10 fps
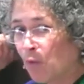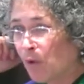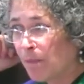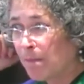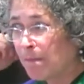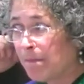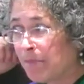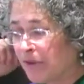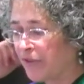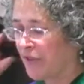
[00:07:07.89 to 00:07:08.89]
We're
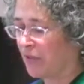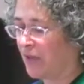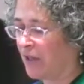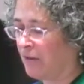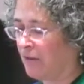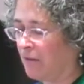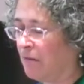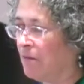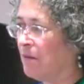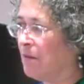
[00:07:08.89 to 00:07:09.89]
built this way,
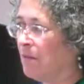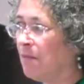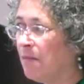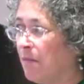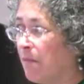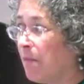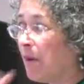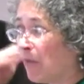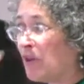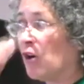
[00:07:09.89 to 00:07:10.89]

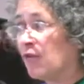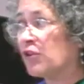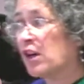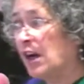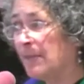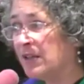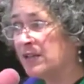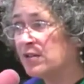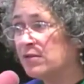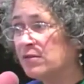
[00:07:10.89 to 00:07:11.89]
but we overcome
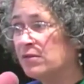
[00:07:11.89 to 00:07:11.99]
it.